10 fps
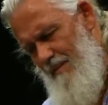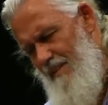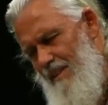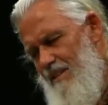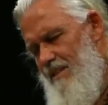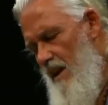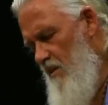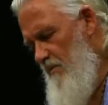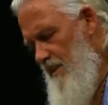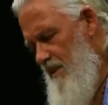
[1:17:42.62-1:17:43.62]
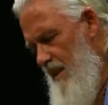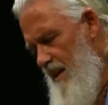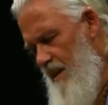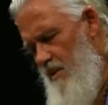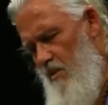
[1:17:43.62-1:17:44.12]
The self is
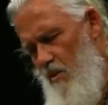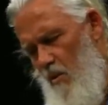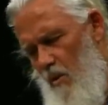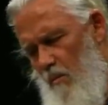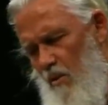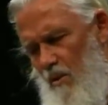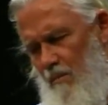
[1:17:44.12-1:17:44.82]
unknowable,